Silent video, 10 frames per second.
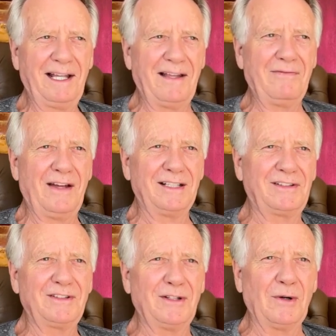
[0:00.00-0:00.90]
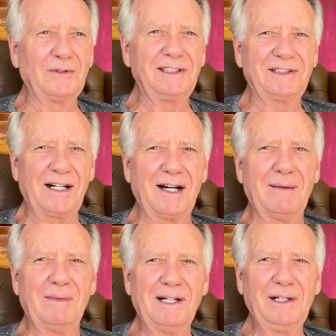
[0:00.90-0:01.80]
And that's the only
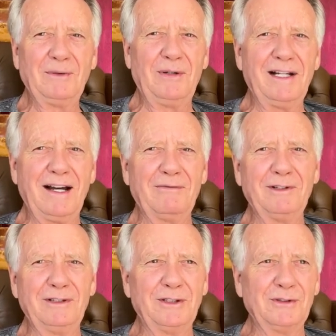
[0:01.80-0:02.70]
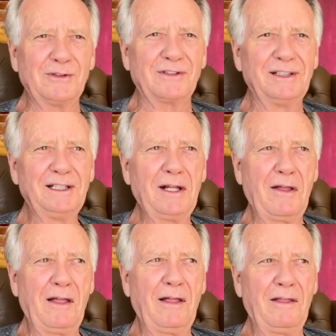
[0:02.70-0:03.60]
time we ever used
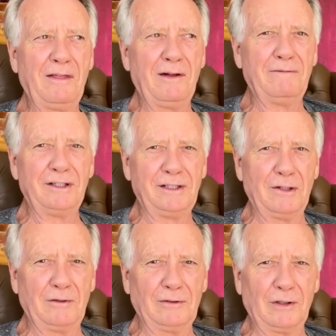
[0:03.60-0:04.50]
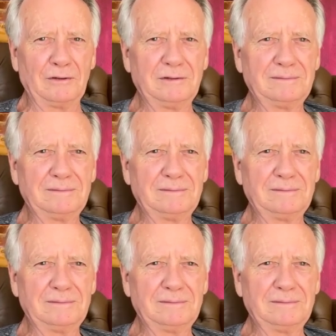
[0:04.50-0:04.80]
the video phone.